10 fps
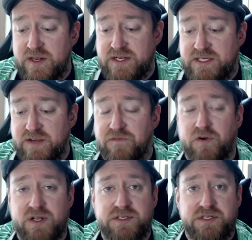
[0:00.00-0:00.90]

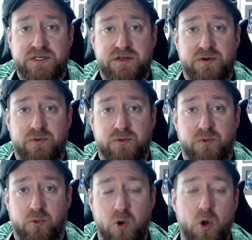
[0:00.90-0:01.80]
different
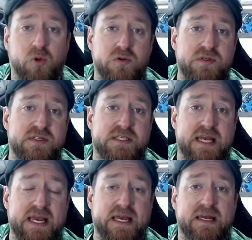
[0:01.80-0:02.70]
roles
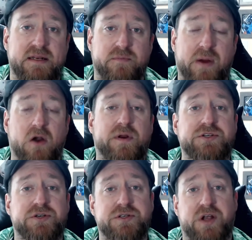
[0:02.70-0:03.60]
in Power
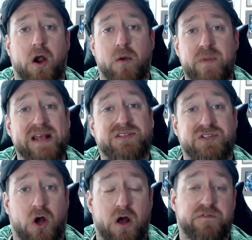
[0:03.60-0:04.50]
Rangers are based
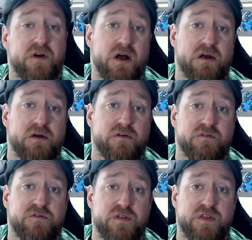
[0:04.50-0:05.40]
off
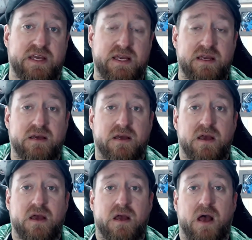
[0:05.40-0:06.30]
of the
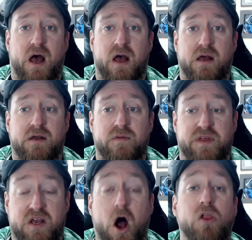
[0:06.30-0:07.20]

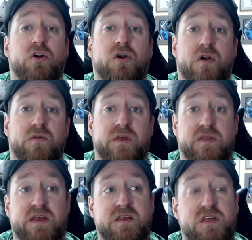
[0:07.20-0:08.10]
color
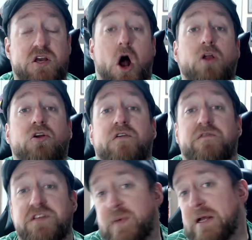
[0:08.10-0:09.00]
of
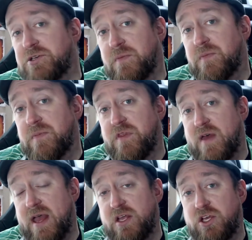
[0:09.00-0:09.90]
the spectrum
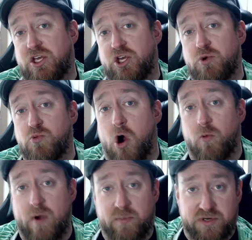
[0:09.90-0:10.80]
that you are
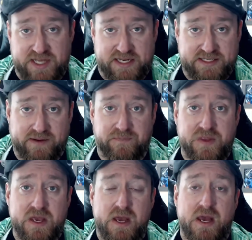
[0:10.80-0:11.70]
representing.
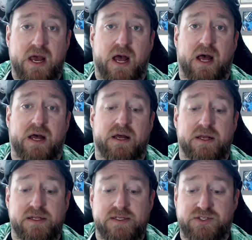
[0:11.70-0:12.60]

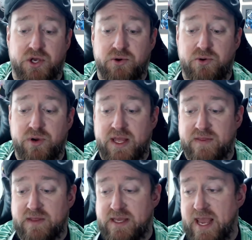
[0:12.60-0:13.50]
So in
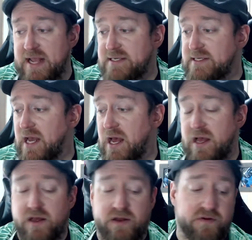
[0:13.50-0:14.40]
the case
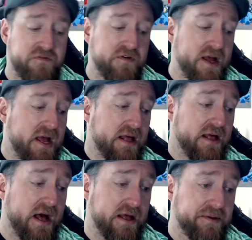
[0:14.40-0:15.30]
of
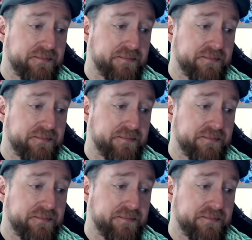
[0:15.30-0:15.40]
a